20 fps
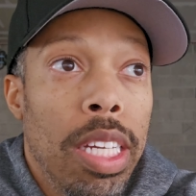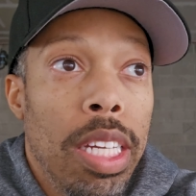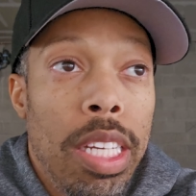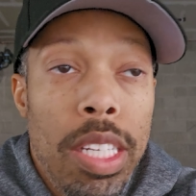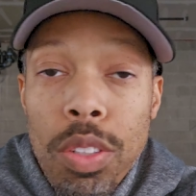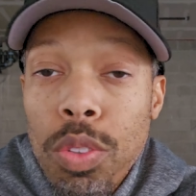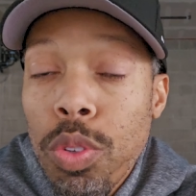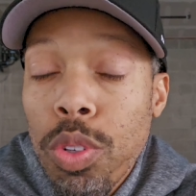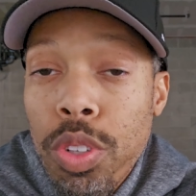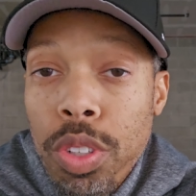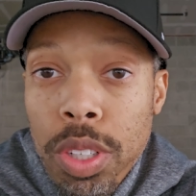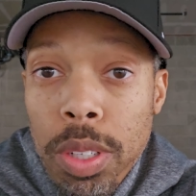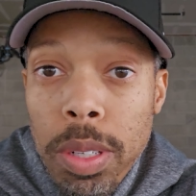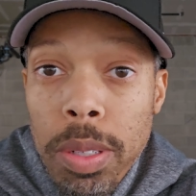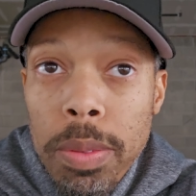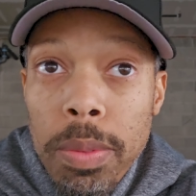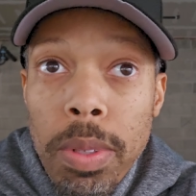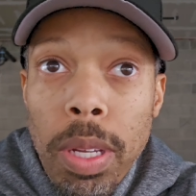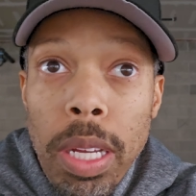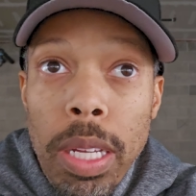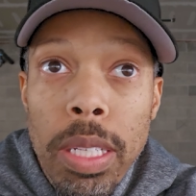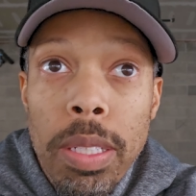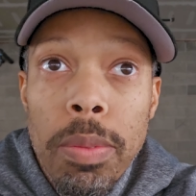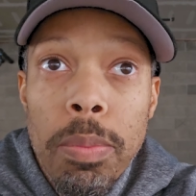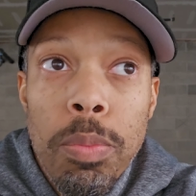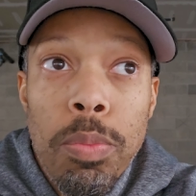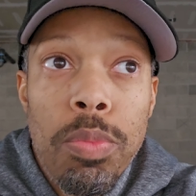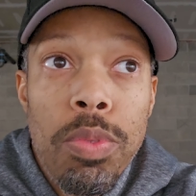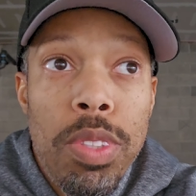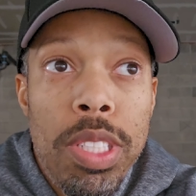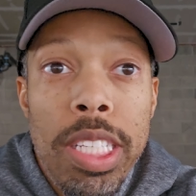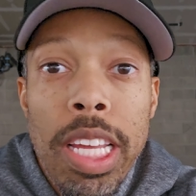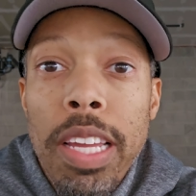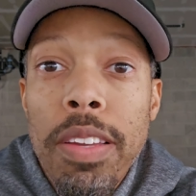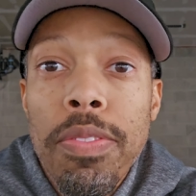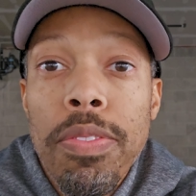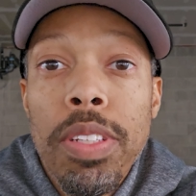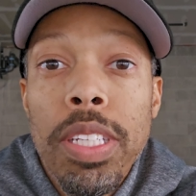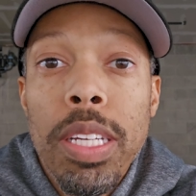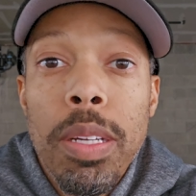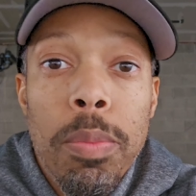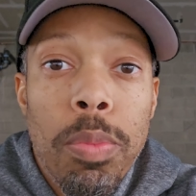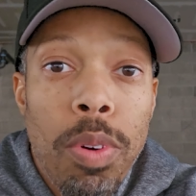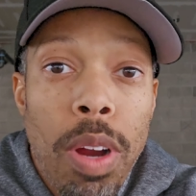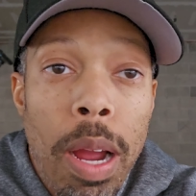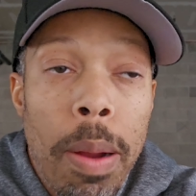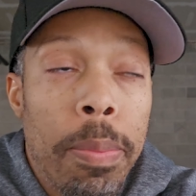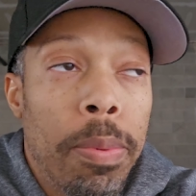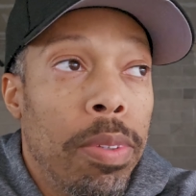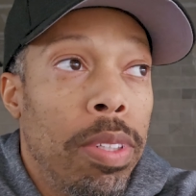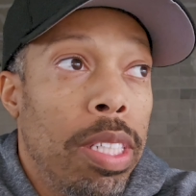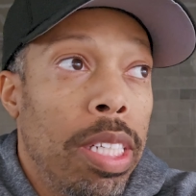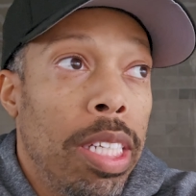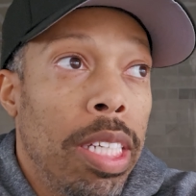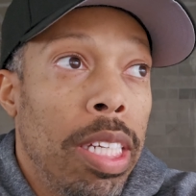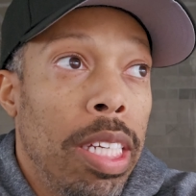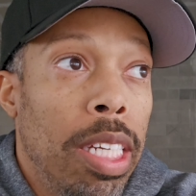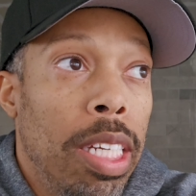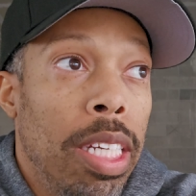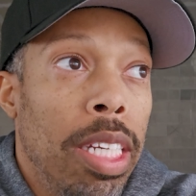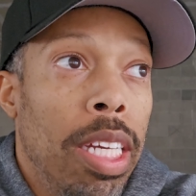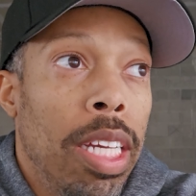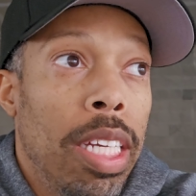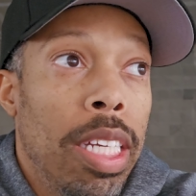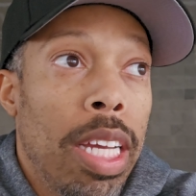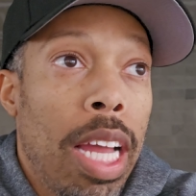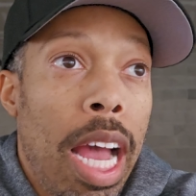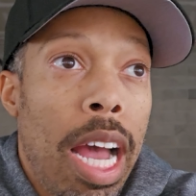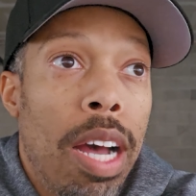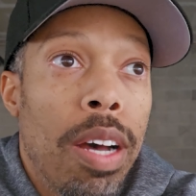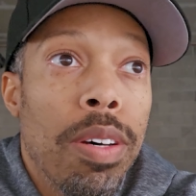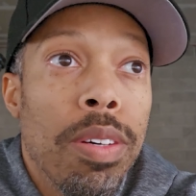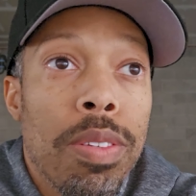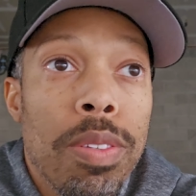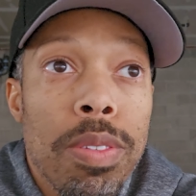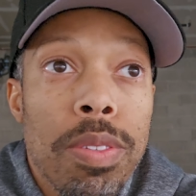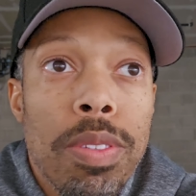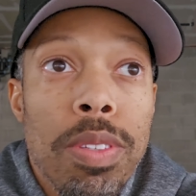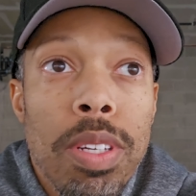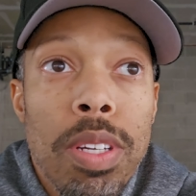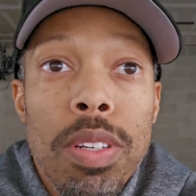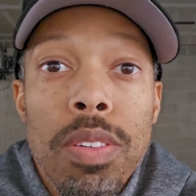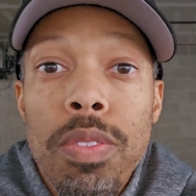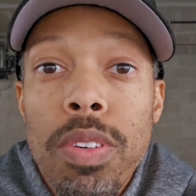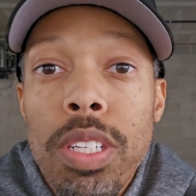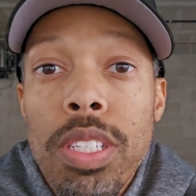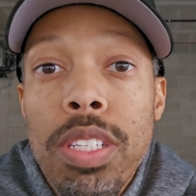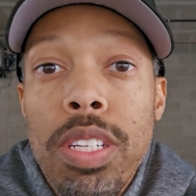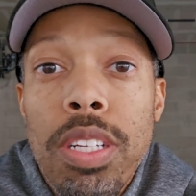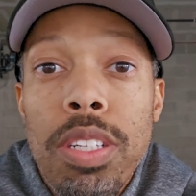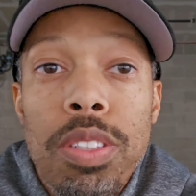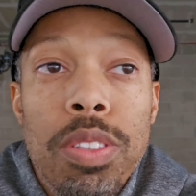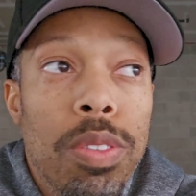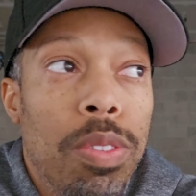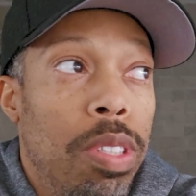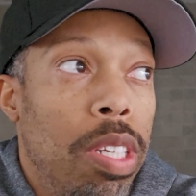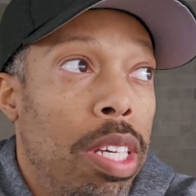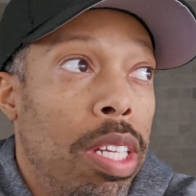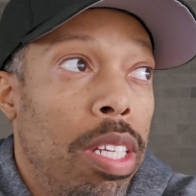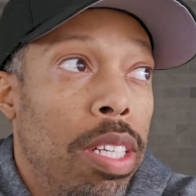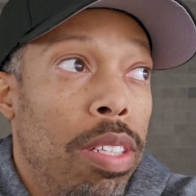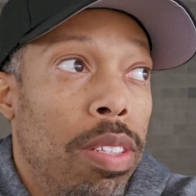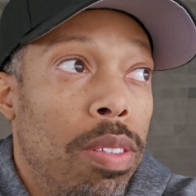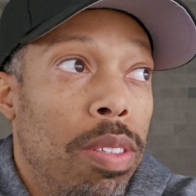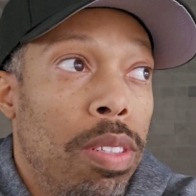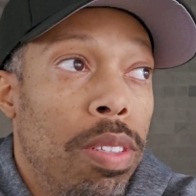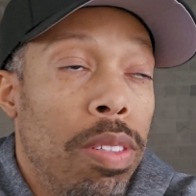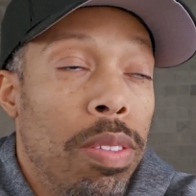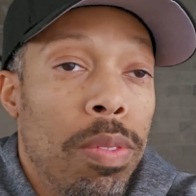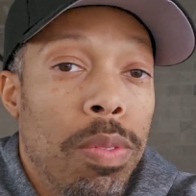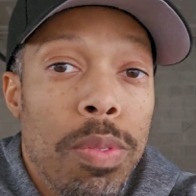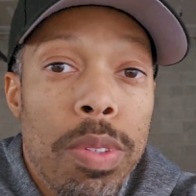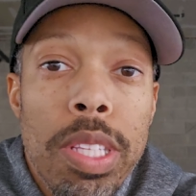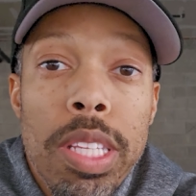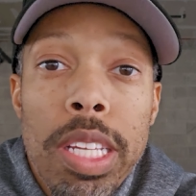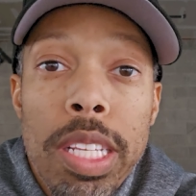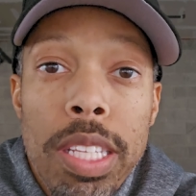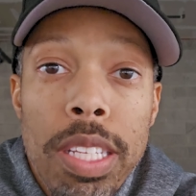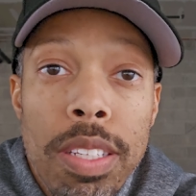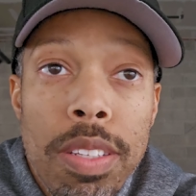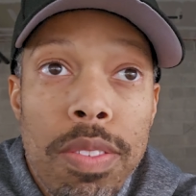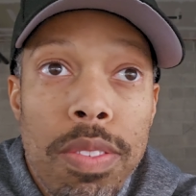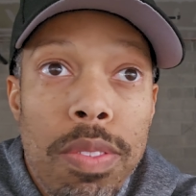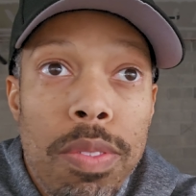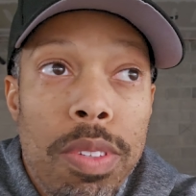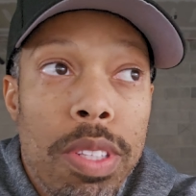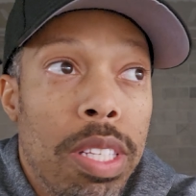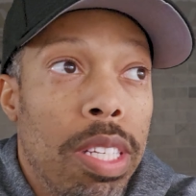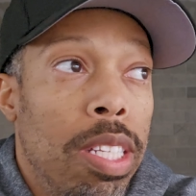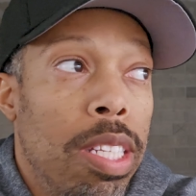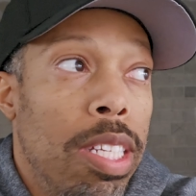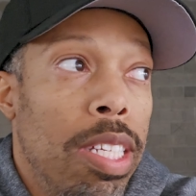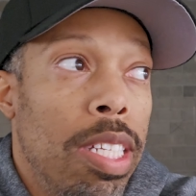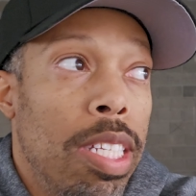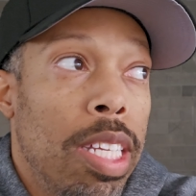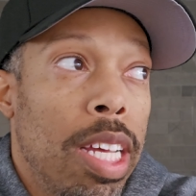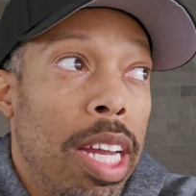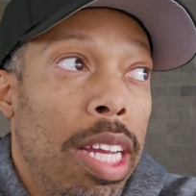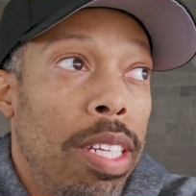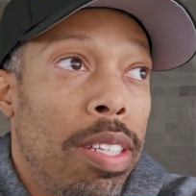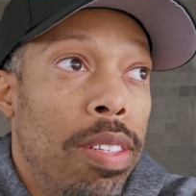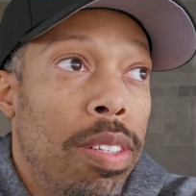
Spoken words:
in order to safely and properly house residential tenants within this site.